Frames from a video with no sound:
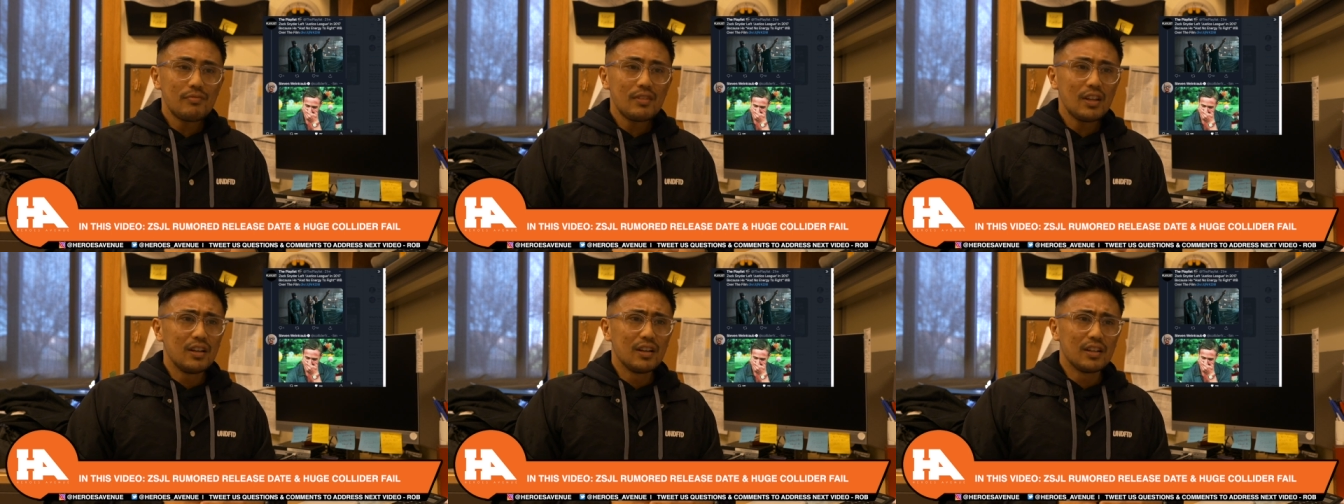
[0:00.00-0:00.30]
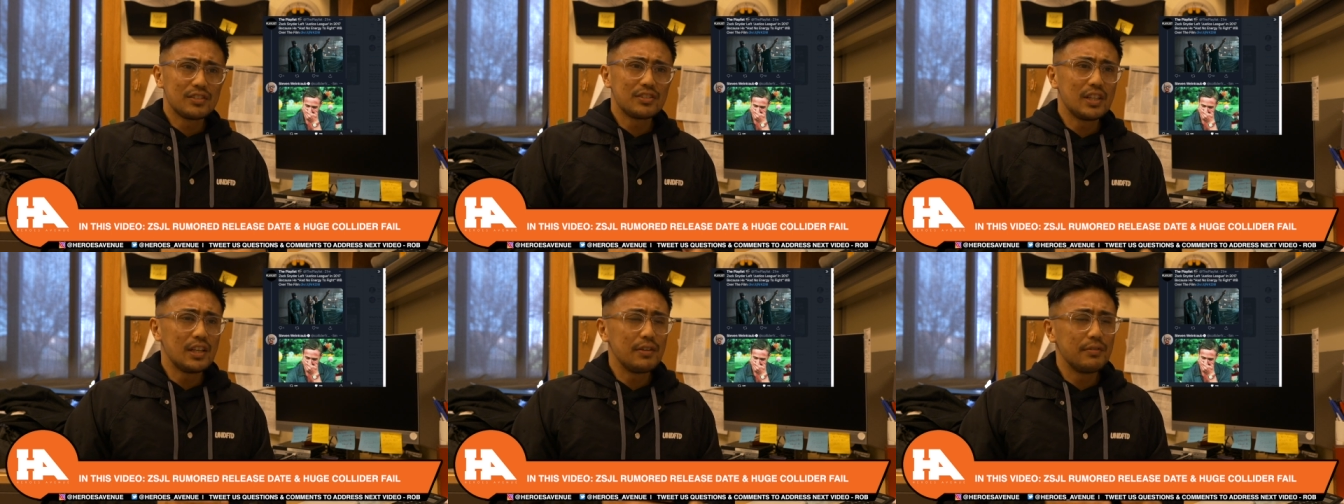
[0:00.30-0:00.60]
uh,
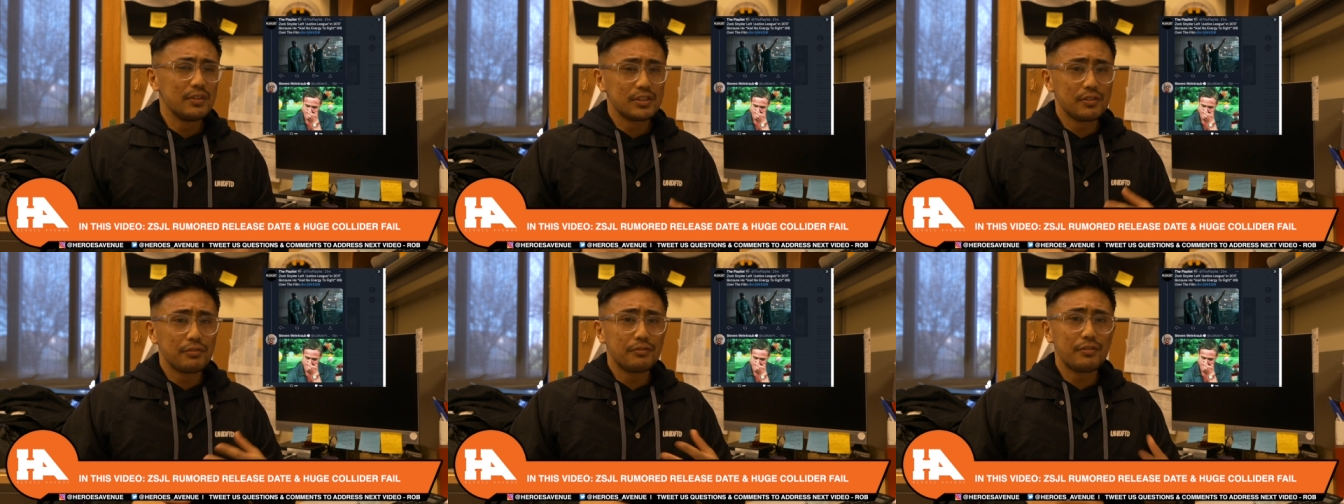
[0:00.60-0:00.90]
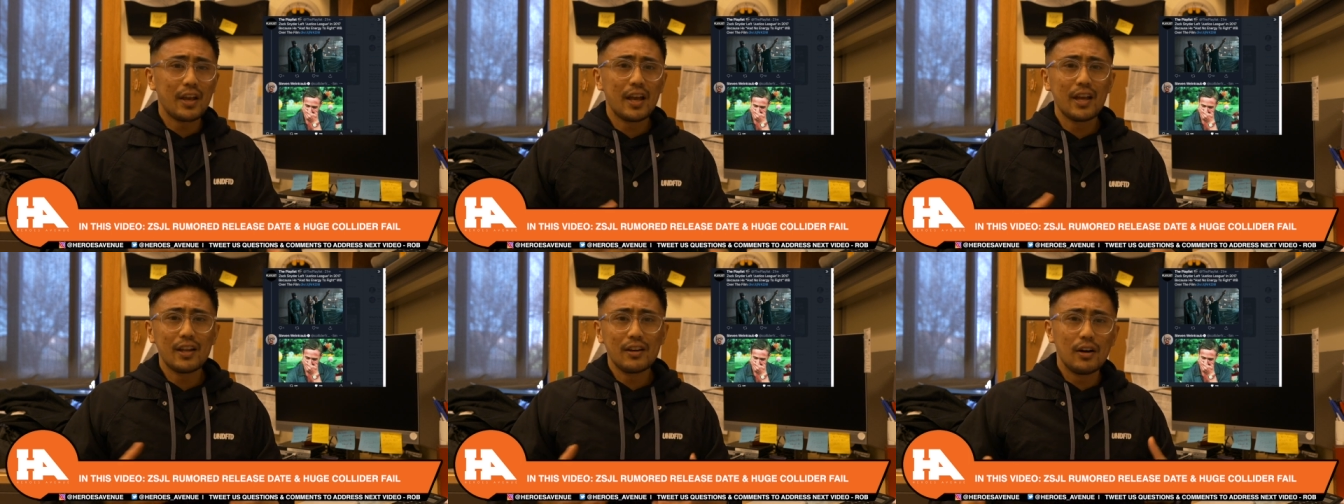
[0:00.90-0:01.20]
Steve is a
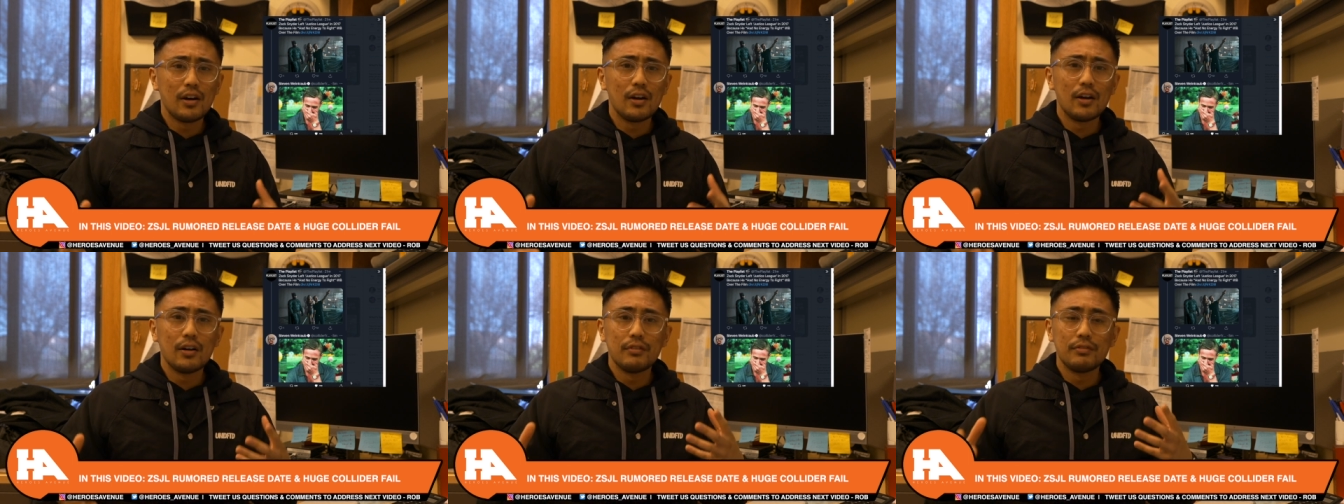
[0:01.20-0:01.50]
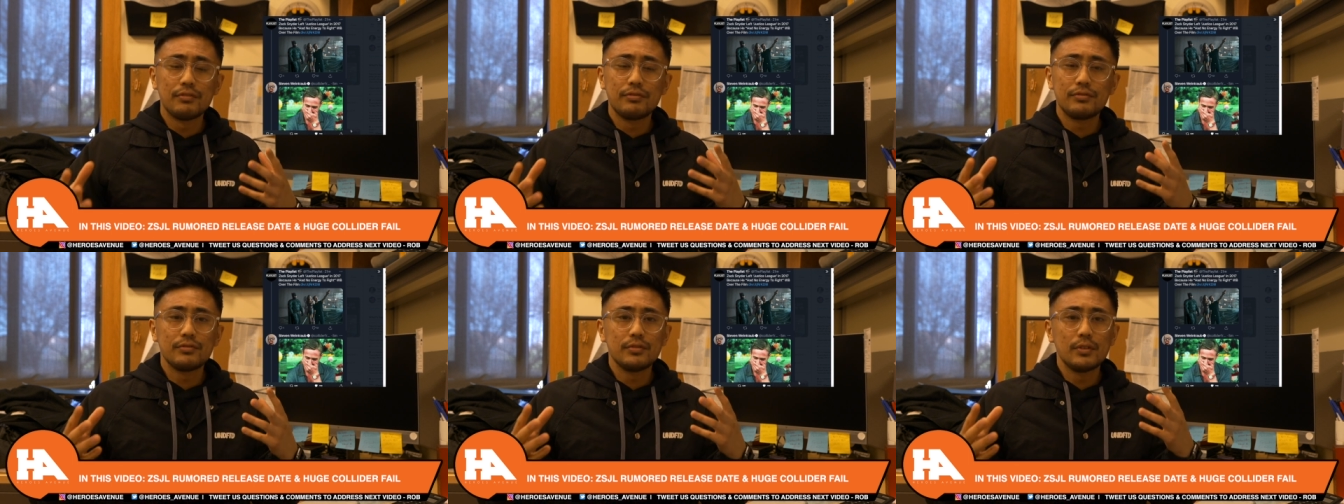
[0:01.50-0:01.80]
fan
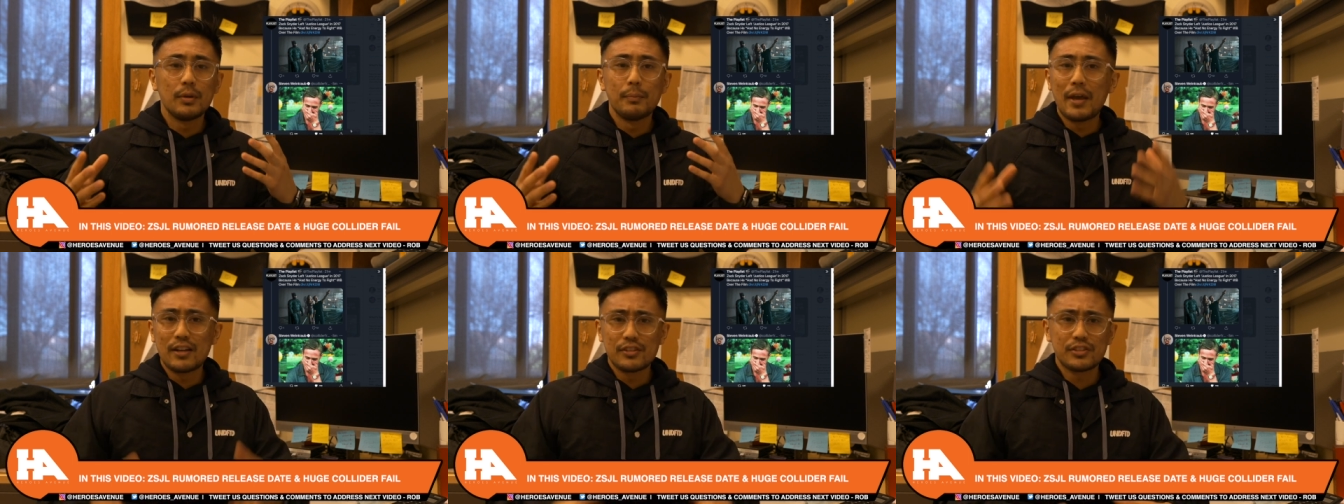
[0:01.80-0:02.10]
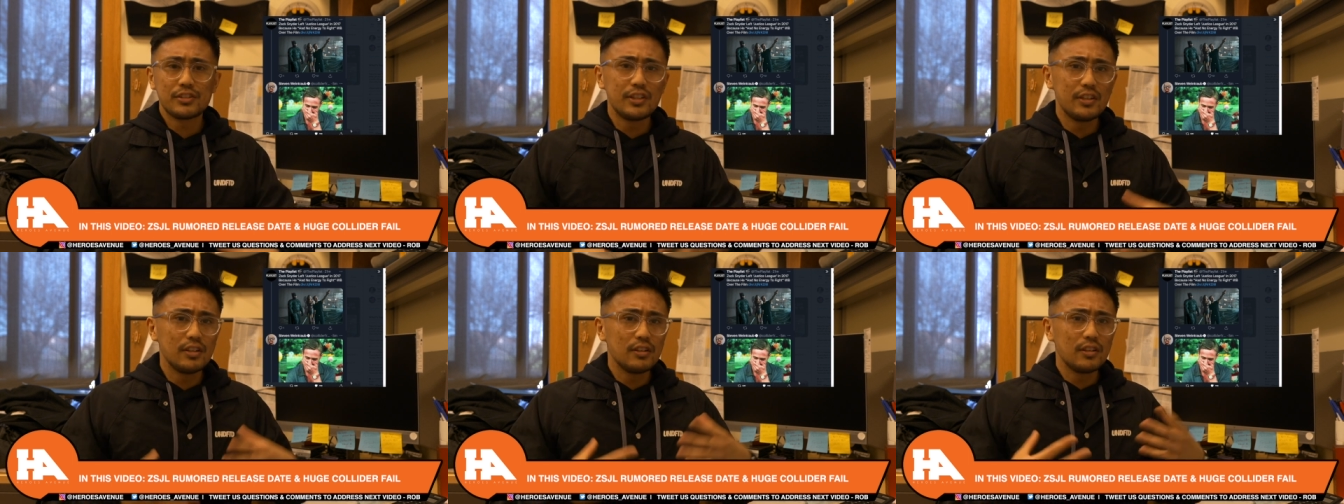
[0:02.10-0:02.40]
of Man of
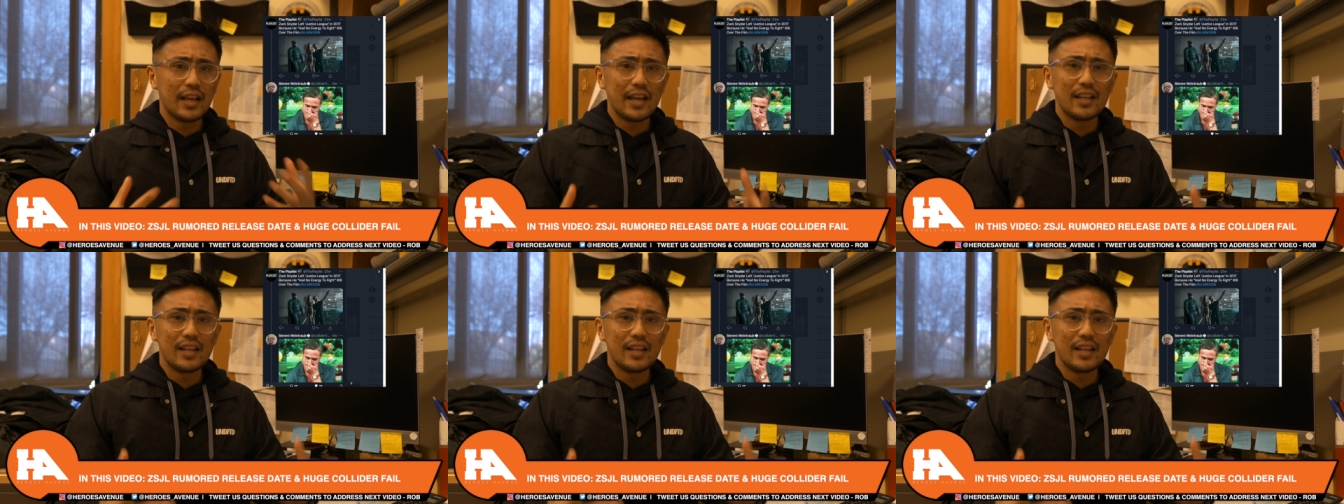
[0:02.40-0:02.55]
Steel